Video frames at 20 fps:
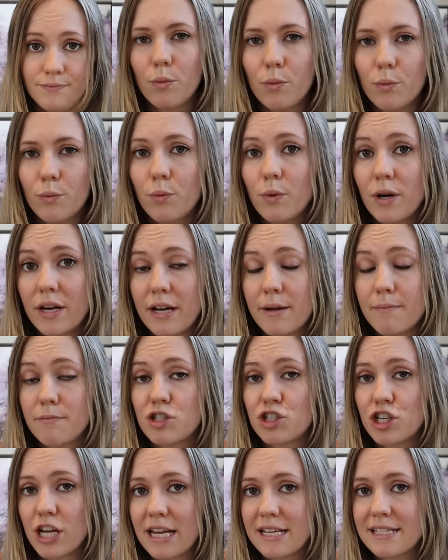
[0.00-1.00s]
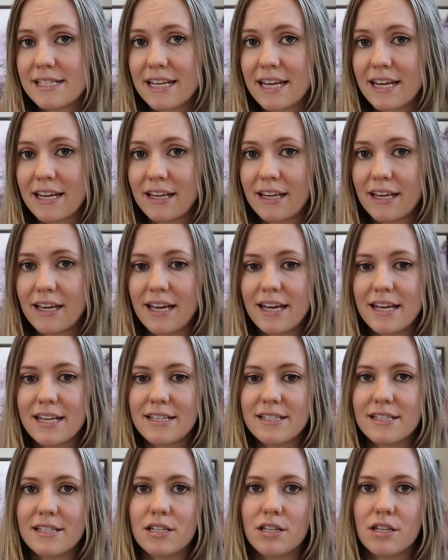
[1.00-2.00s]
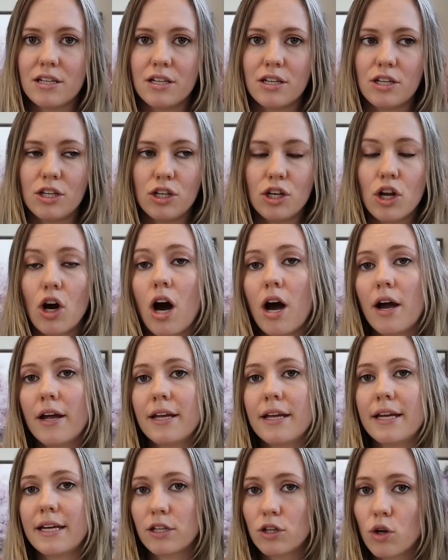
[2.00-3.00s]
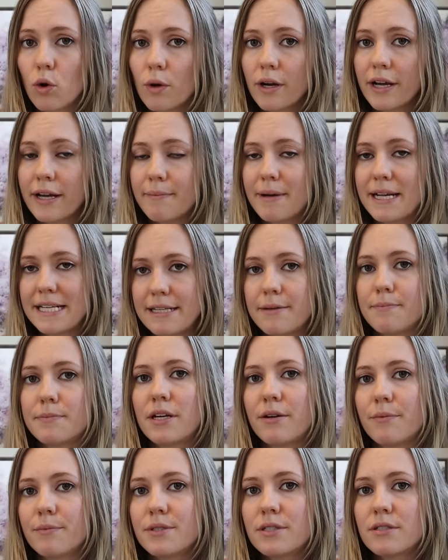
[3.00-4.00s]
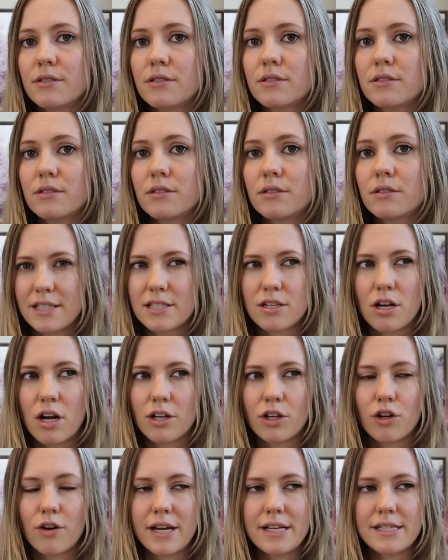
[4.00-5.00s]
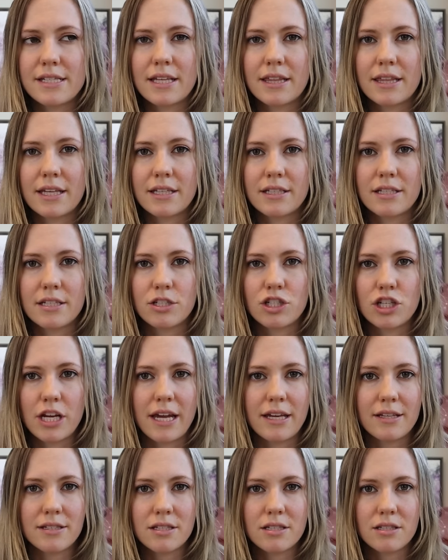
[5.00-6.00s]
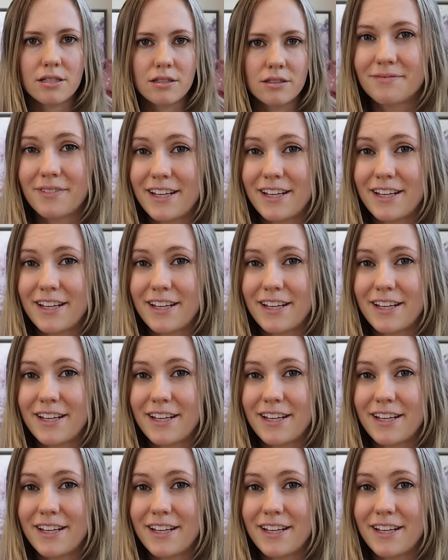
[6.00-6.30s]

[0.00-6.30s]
What I'm chasing is not ignoring my symptoms. That's not a crazy thing to chase.